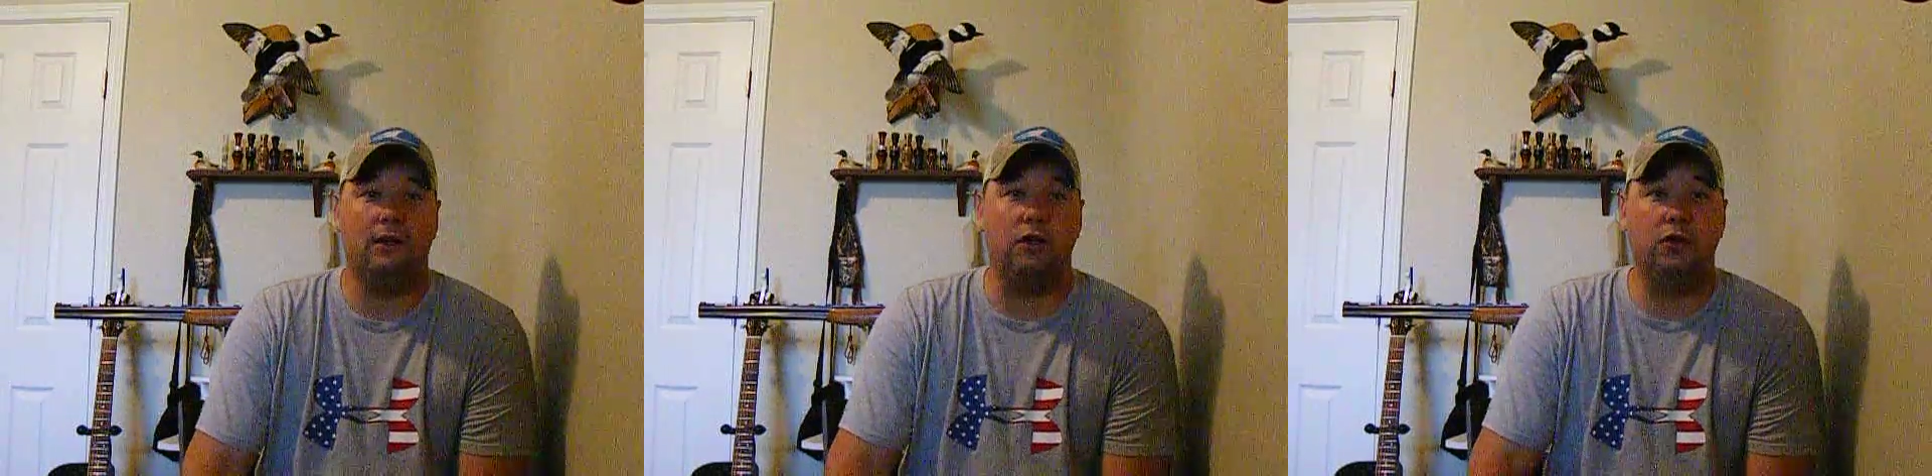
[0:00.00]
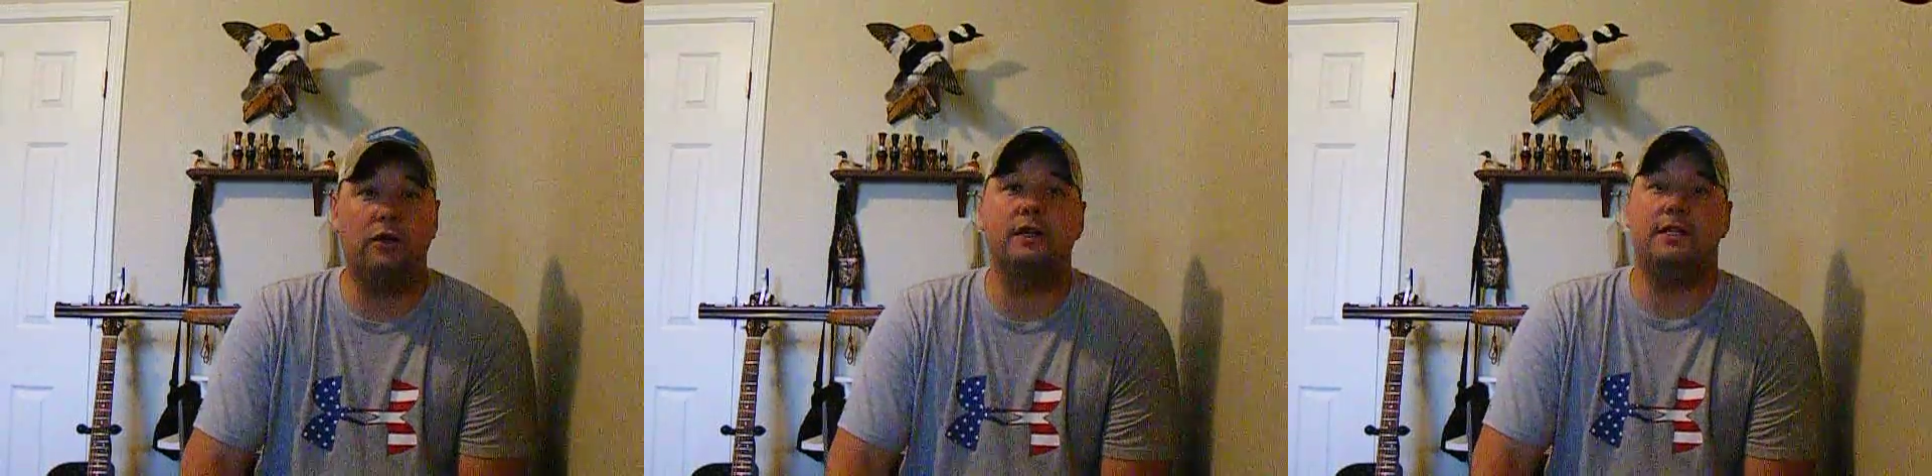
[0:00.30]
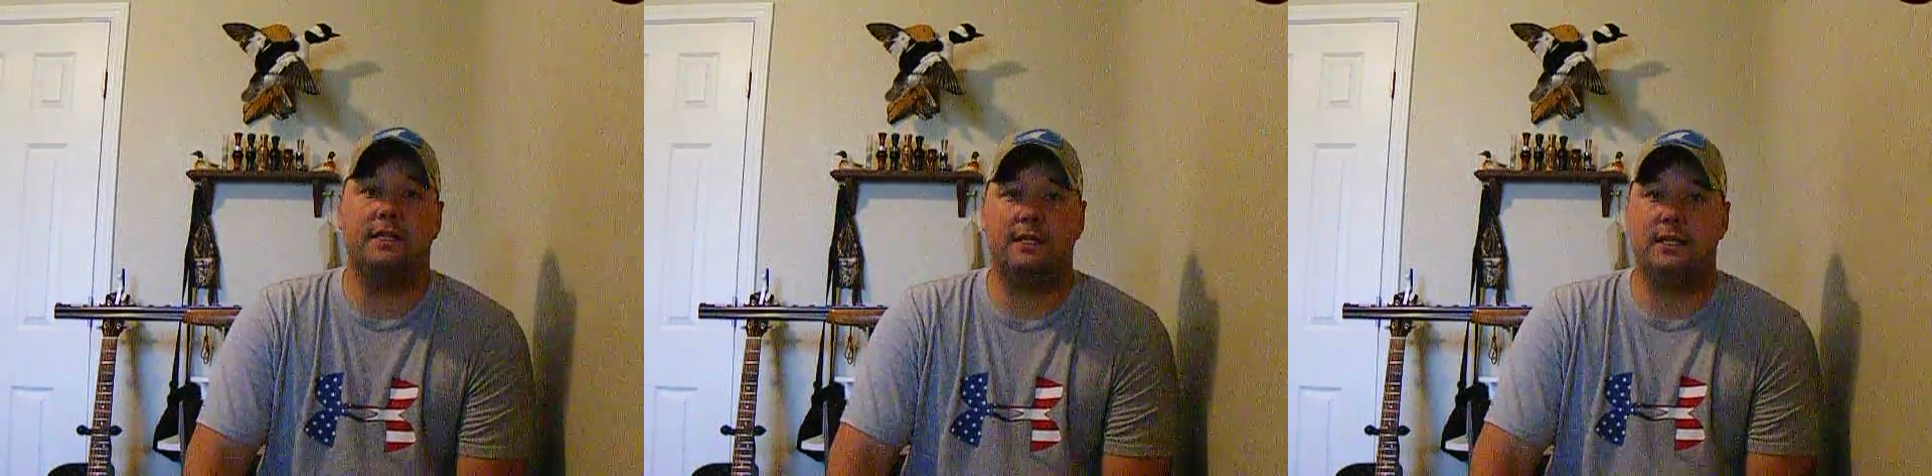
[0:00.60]
you
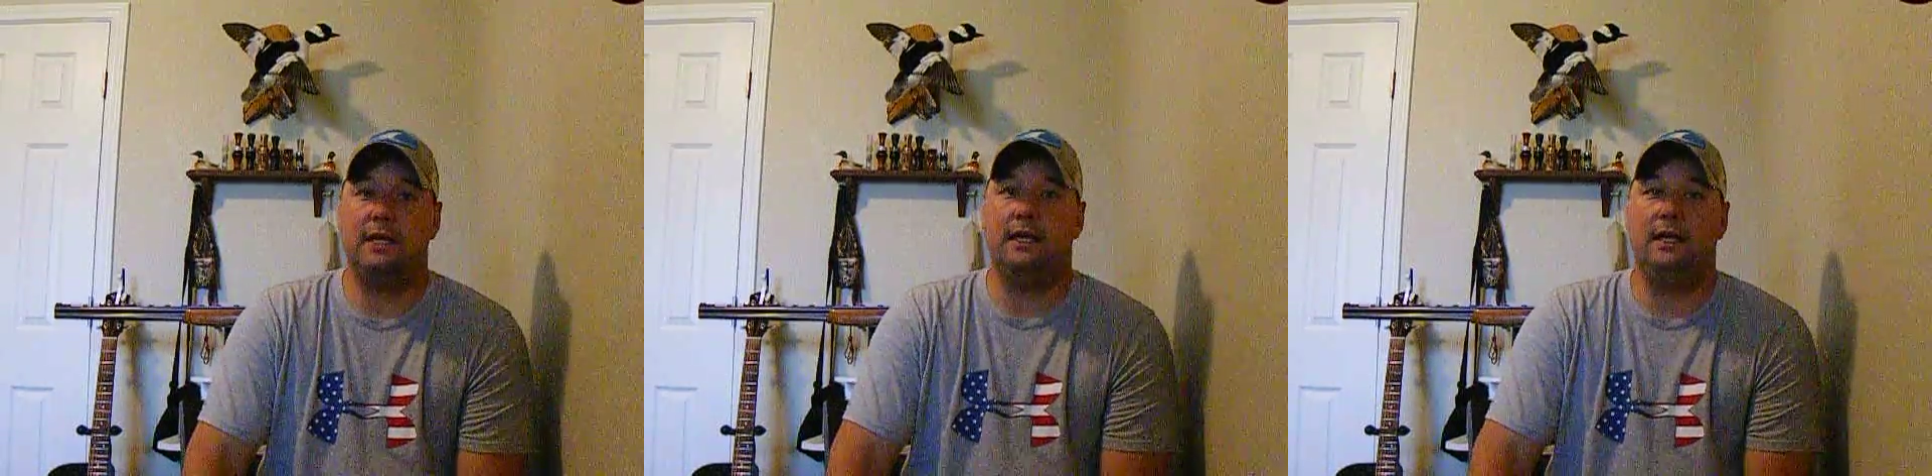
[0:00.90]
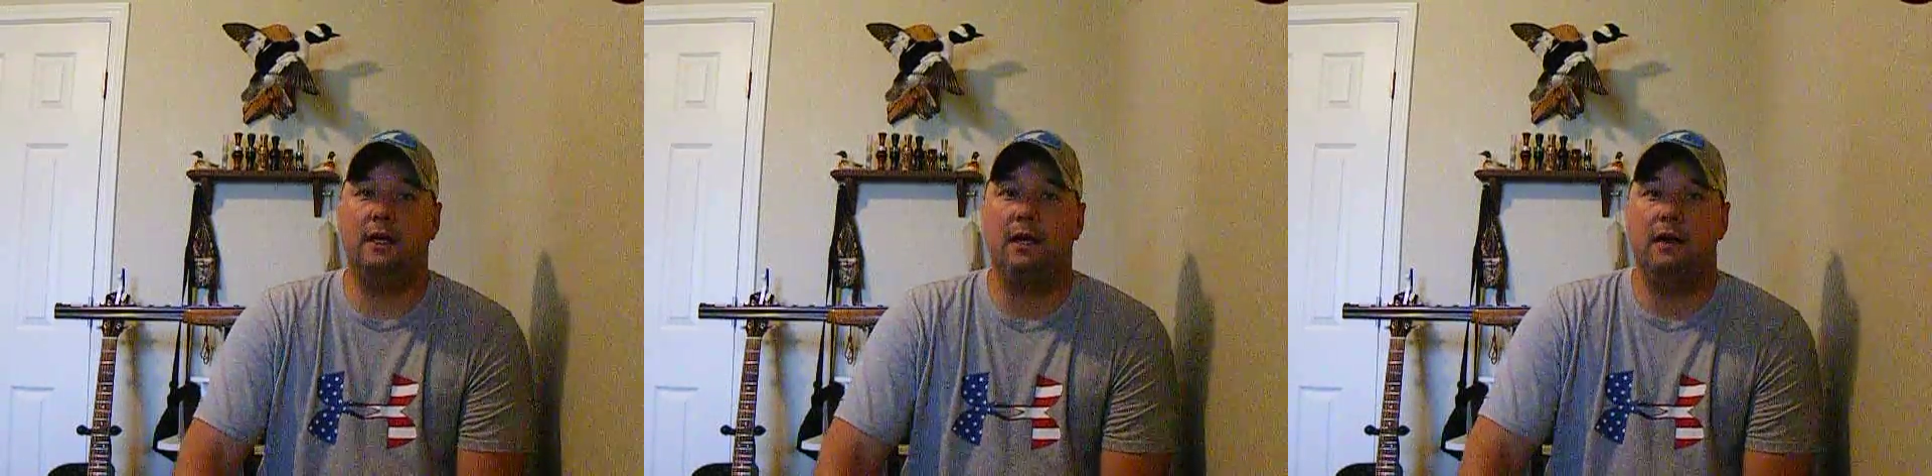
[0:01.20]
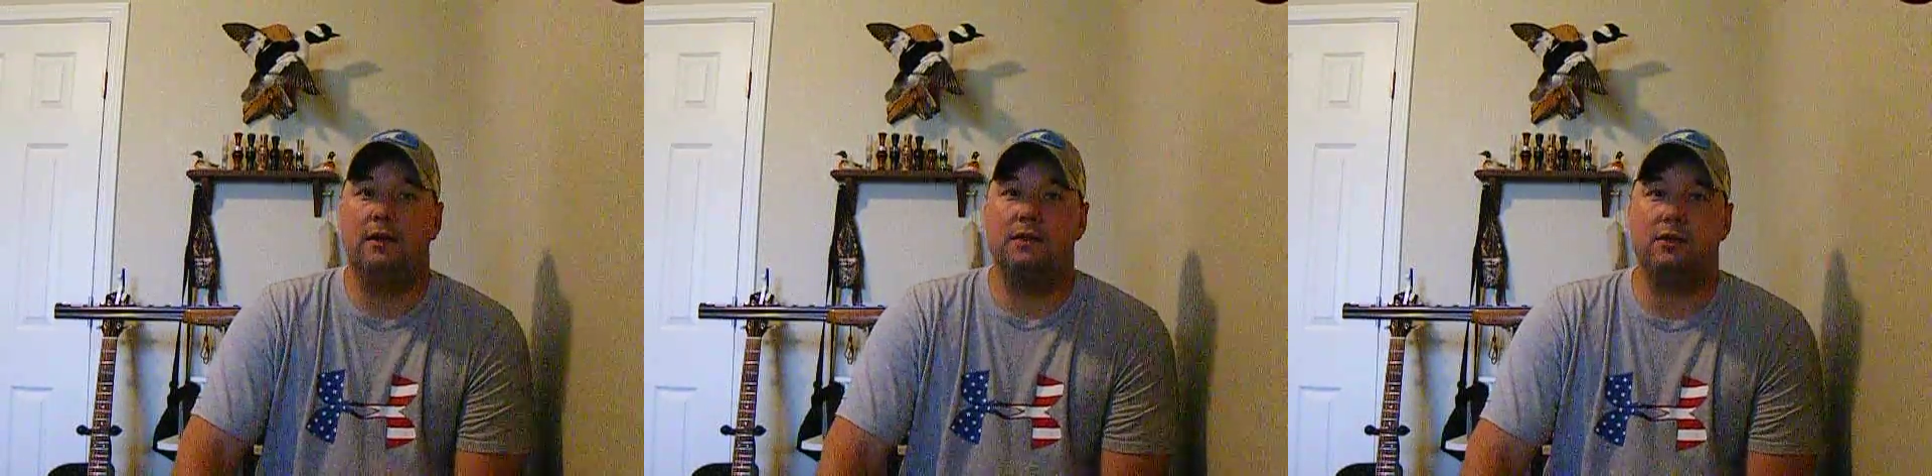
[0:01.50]
could see
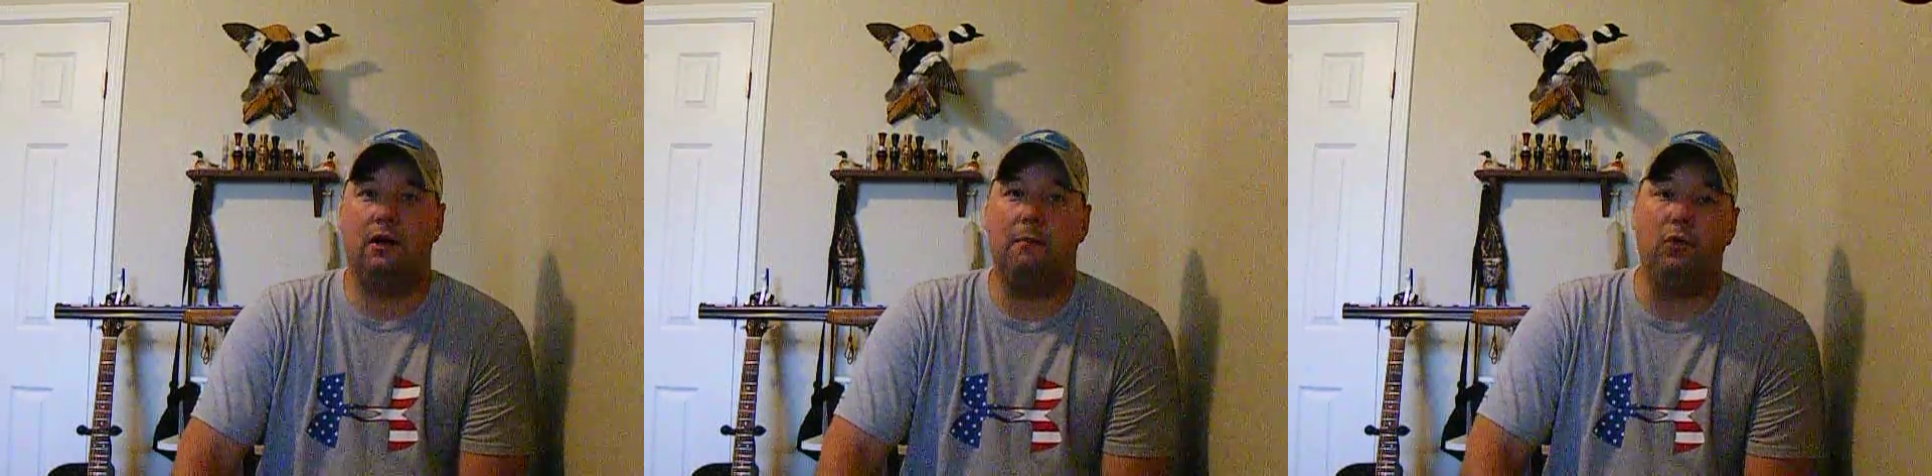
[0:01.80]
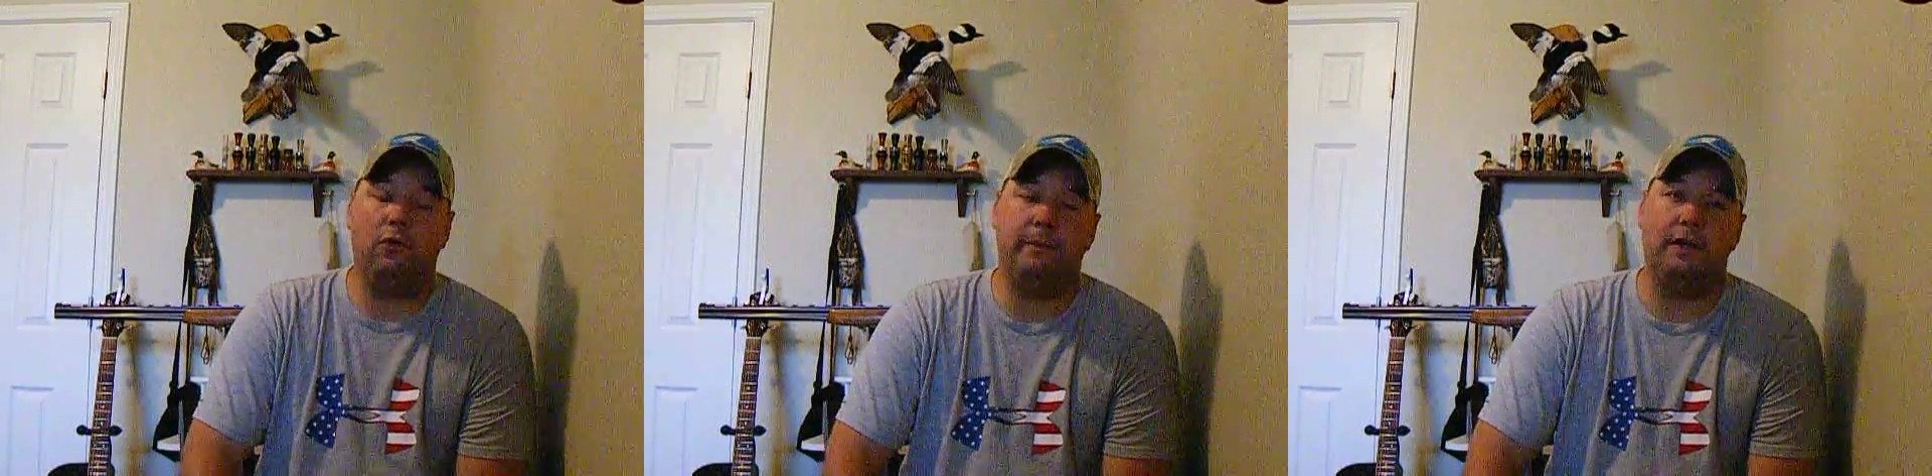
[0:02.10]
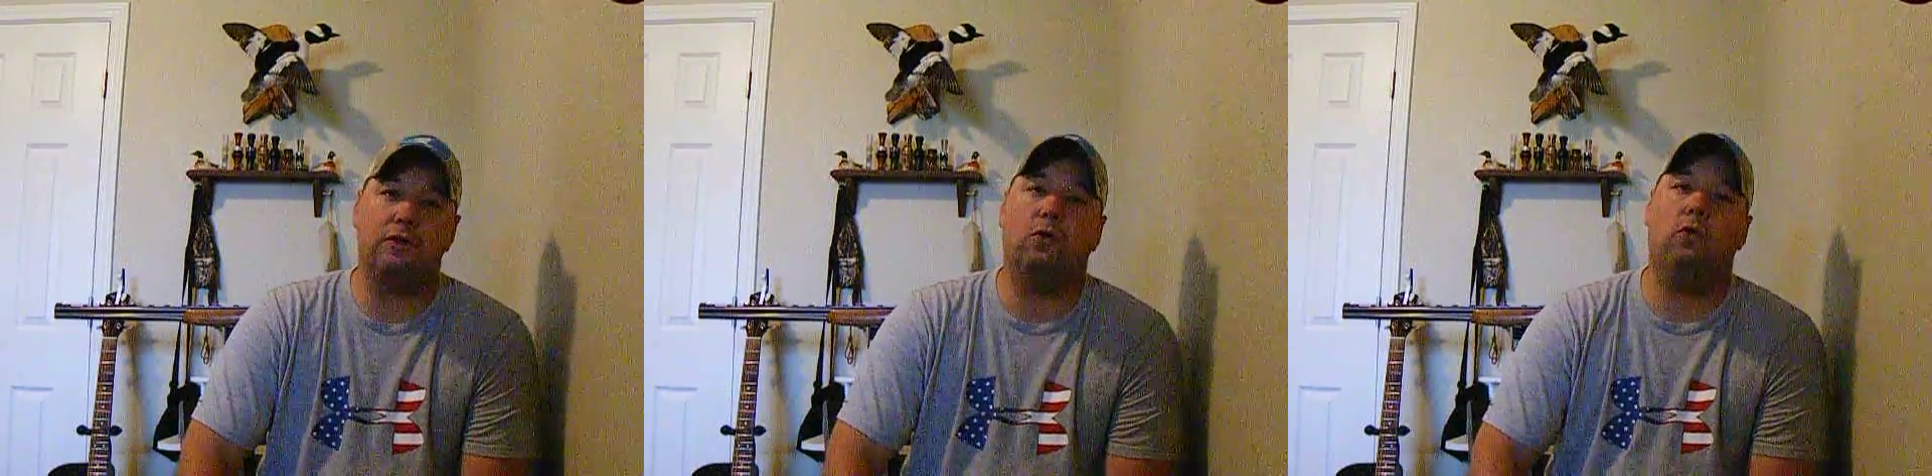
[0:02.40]
some
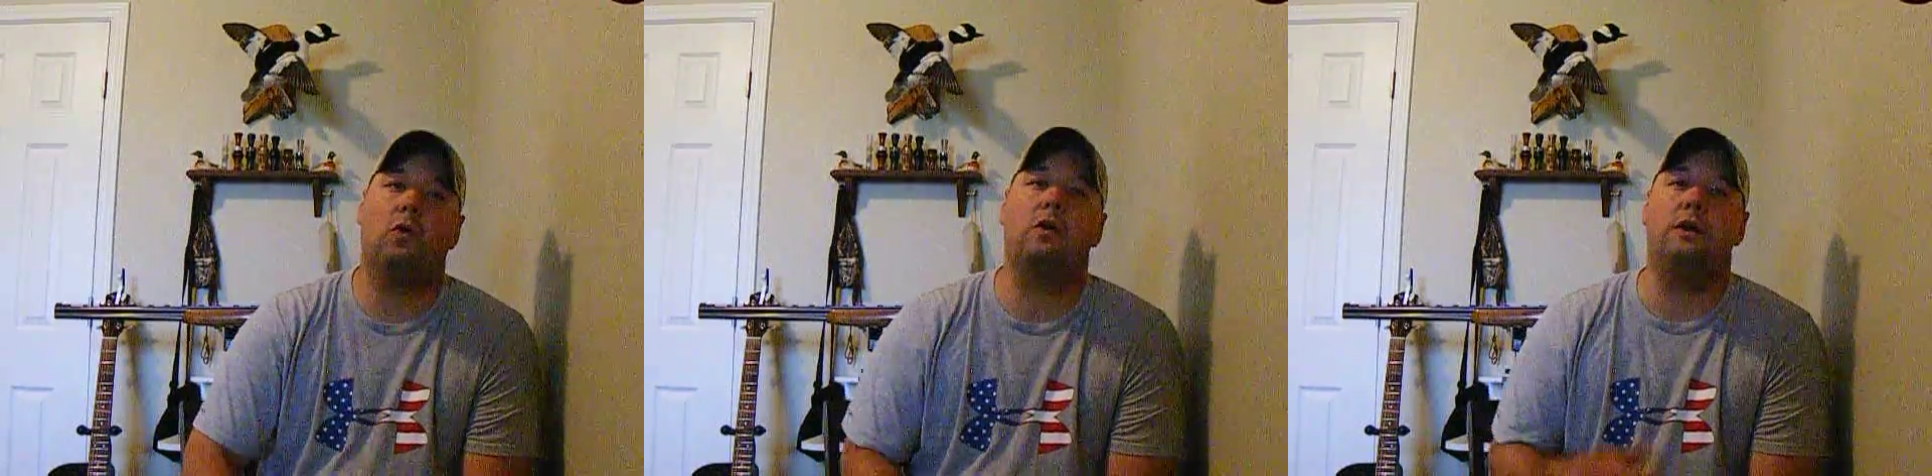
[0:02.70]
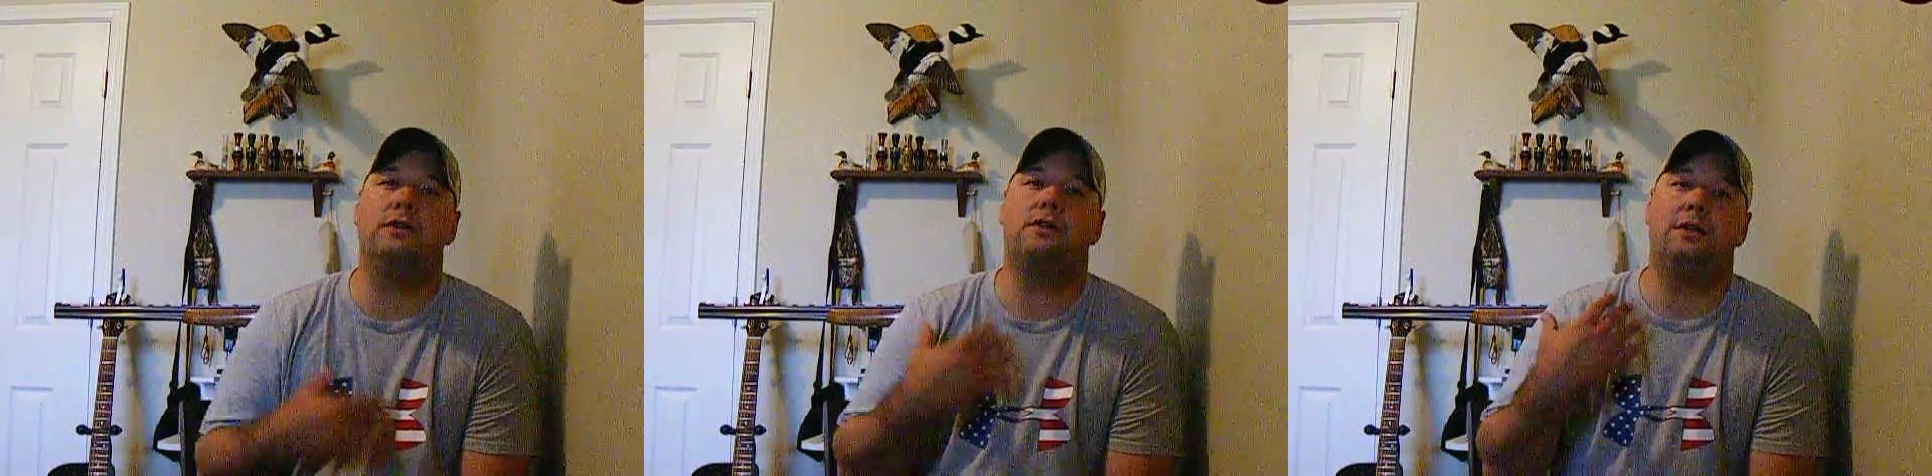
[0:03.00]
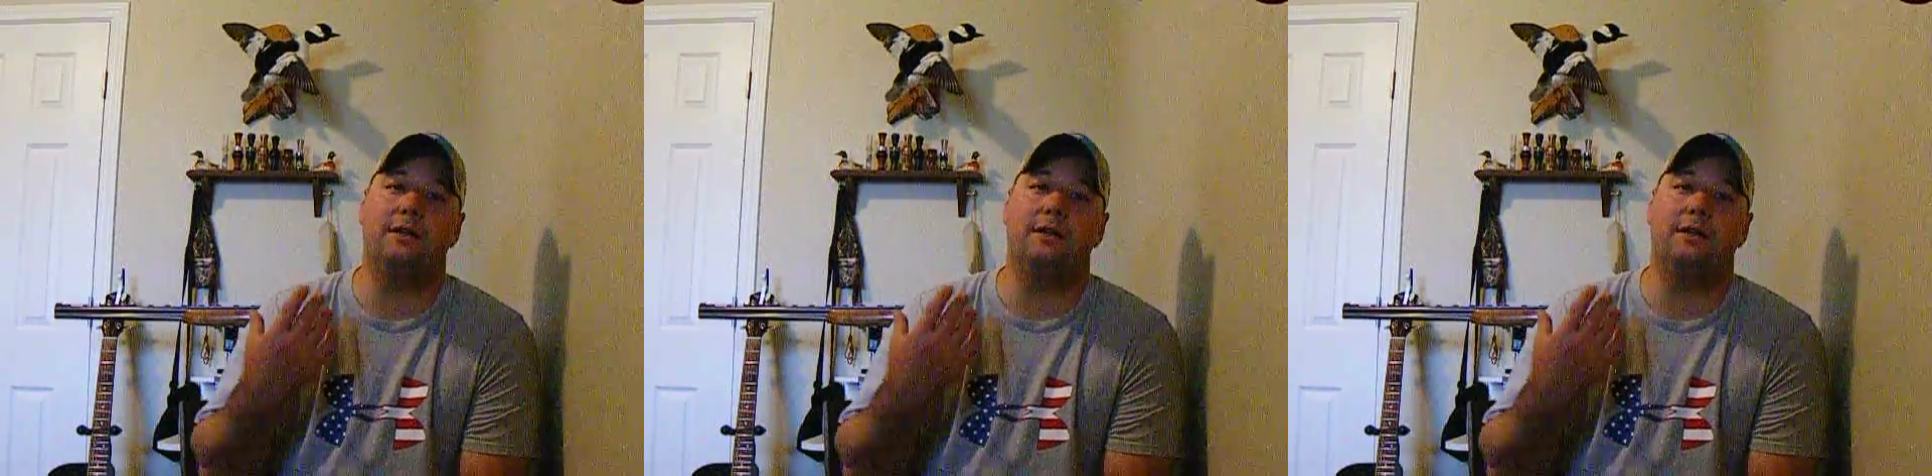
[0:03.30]
movement towards